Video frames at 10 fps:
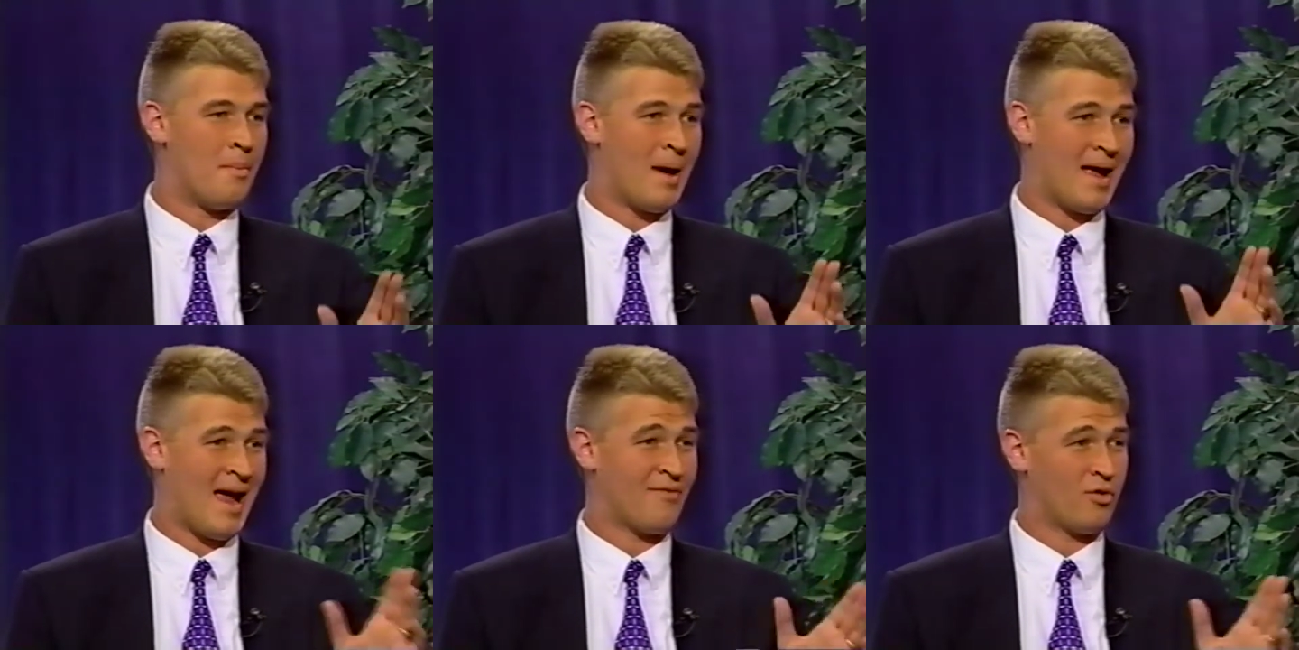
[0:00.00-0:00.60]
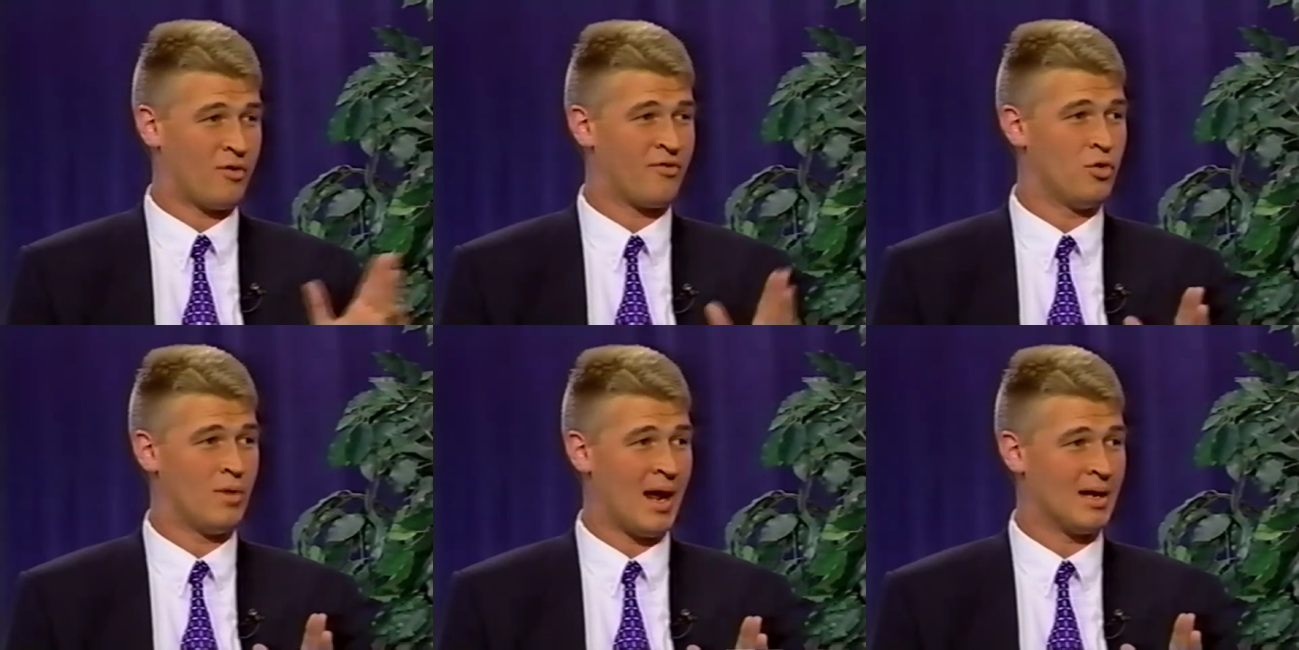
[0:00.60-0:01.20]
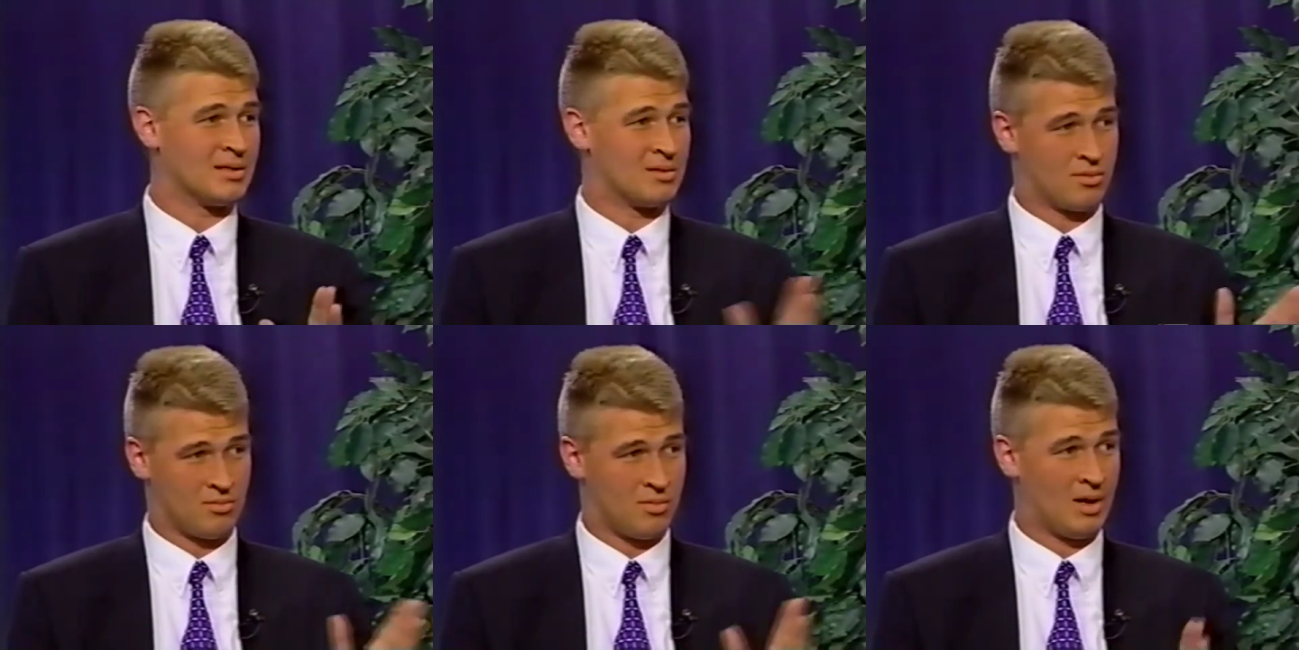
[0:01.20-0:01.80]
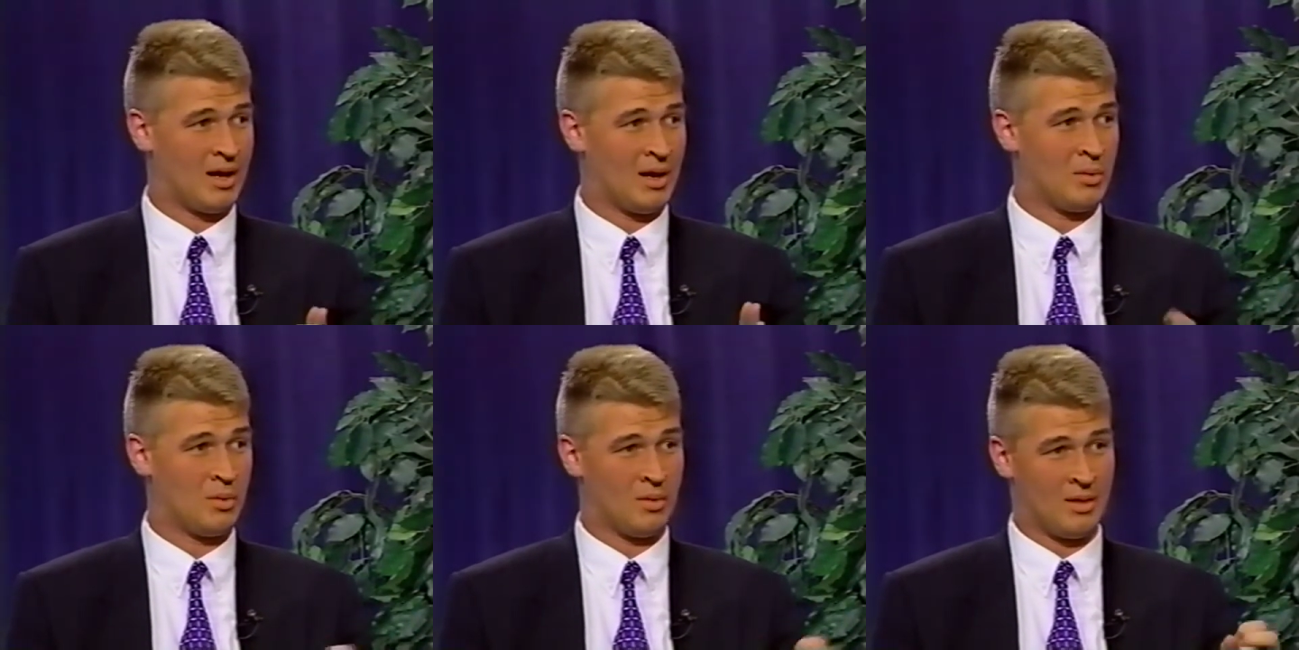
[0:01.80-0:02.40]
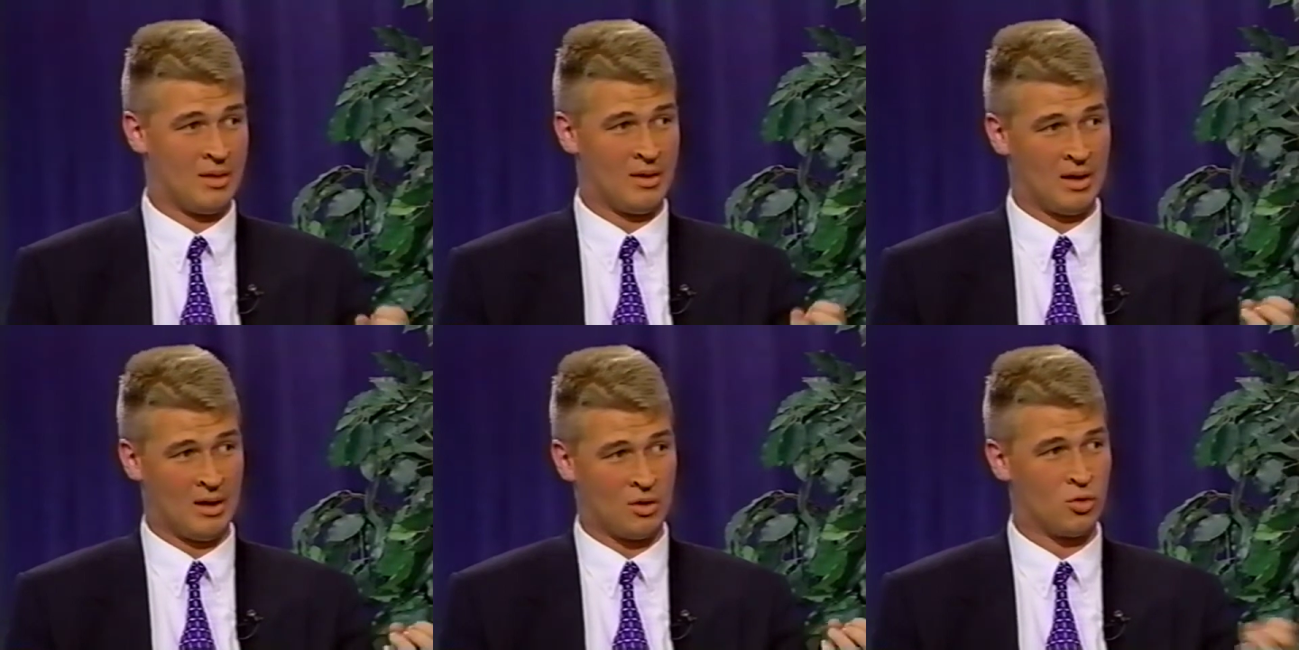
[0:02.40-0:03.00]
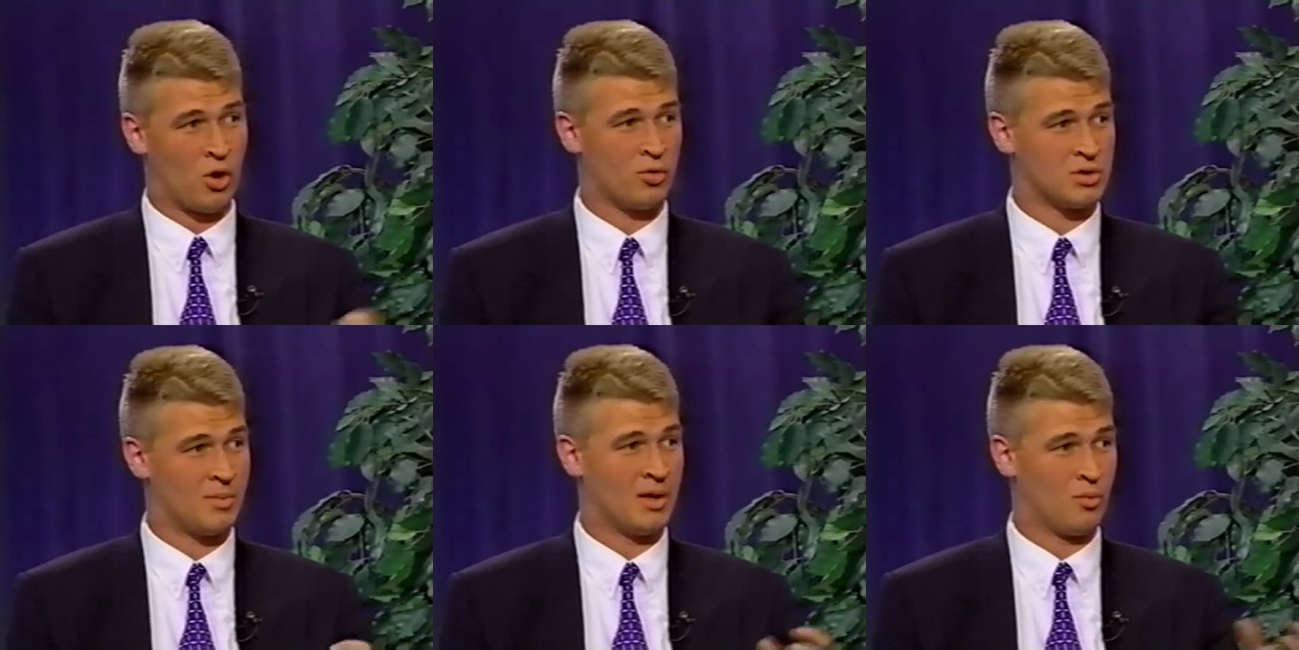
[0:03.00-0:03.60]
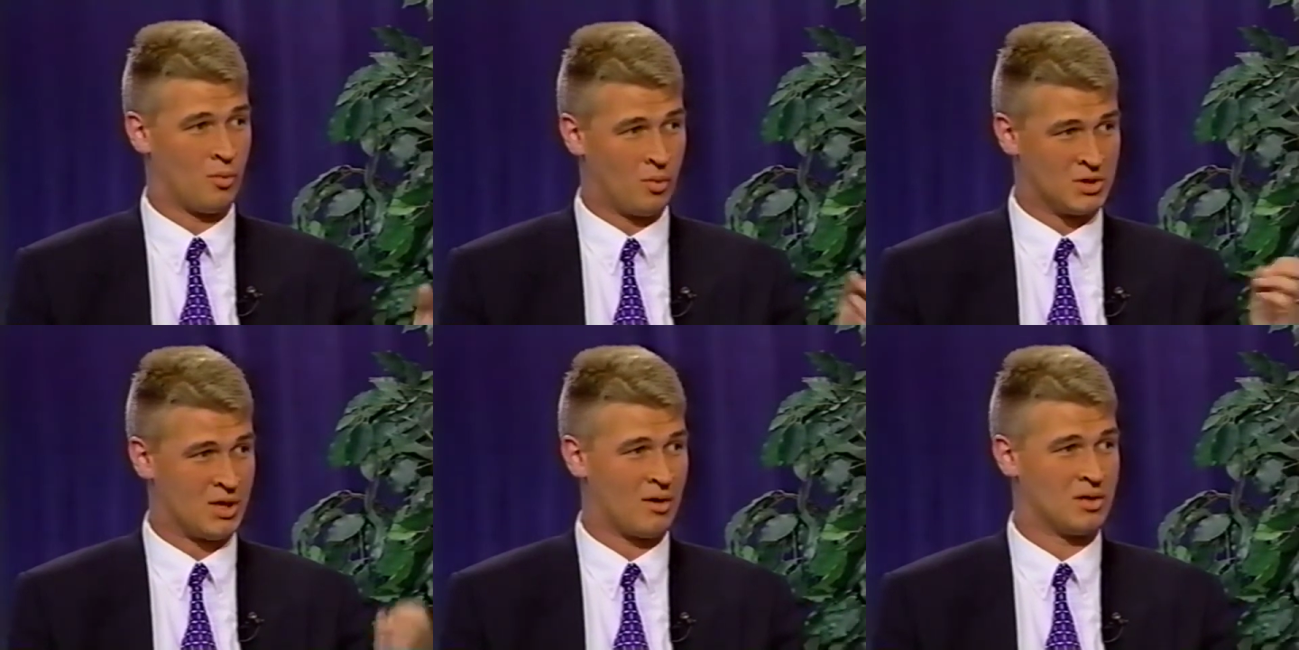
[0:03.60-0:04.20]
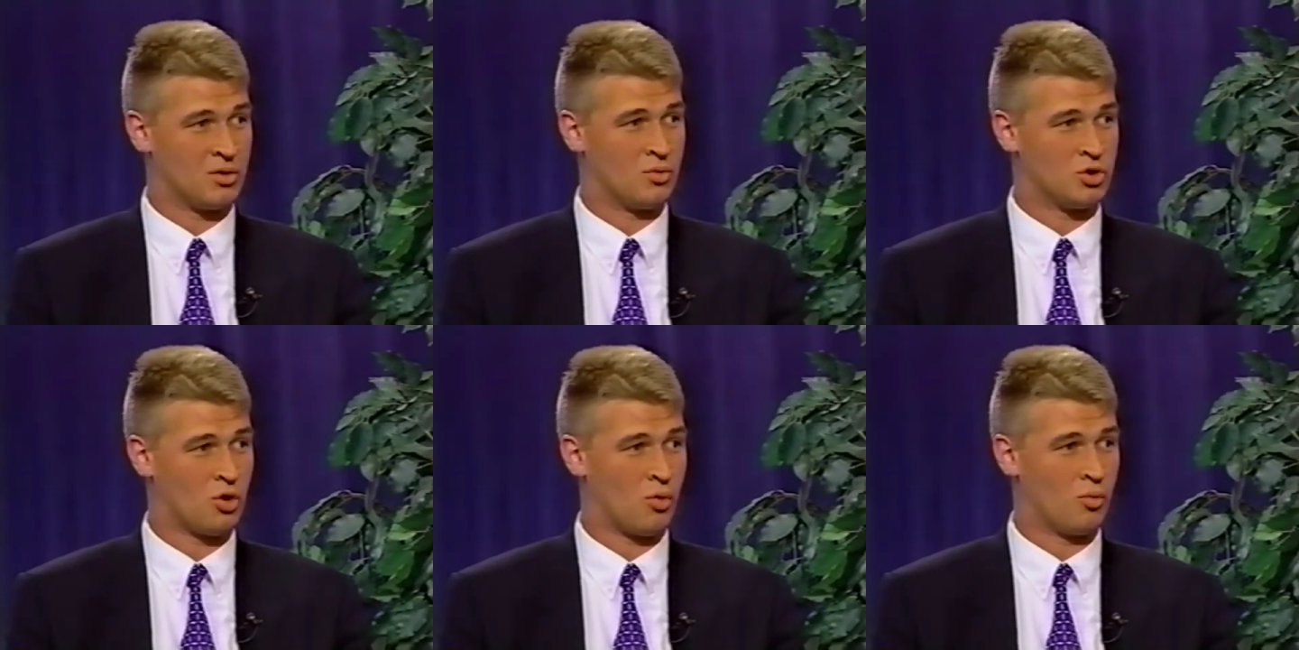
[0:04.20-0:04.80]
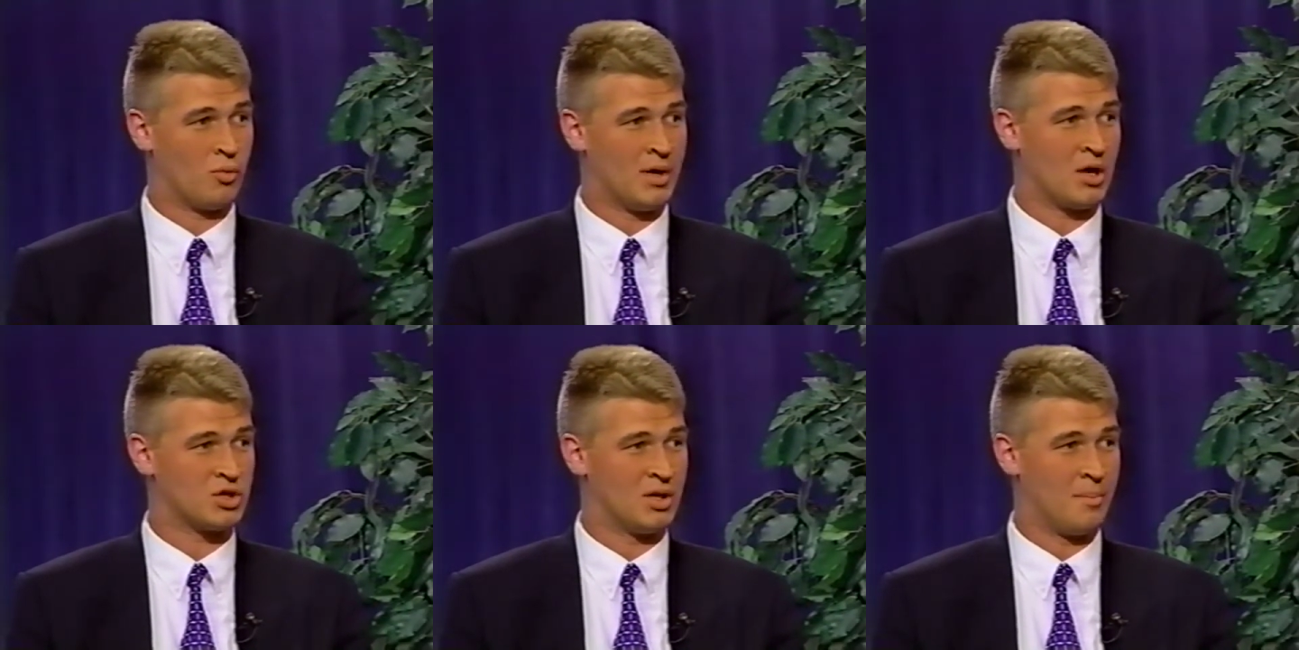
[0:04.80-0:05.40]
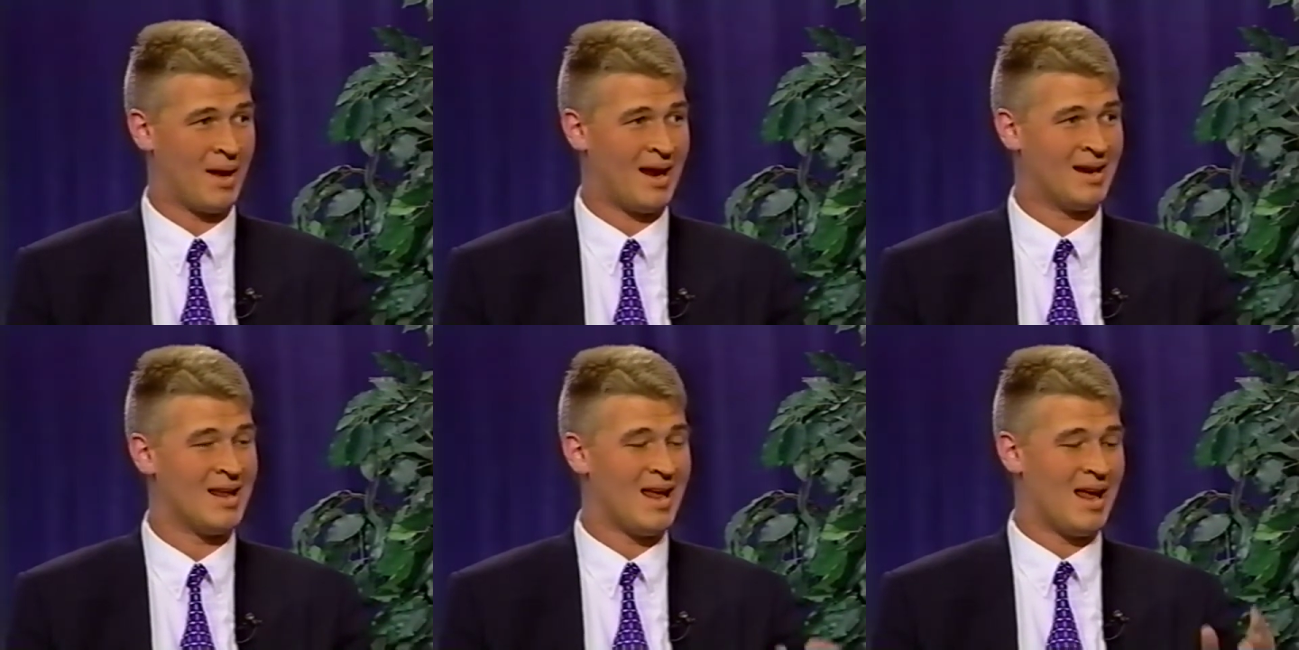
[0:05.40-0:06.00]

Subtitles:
But after a few days, the glucosamine was starting to show reduction in pain,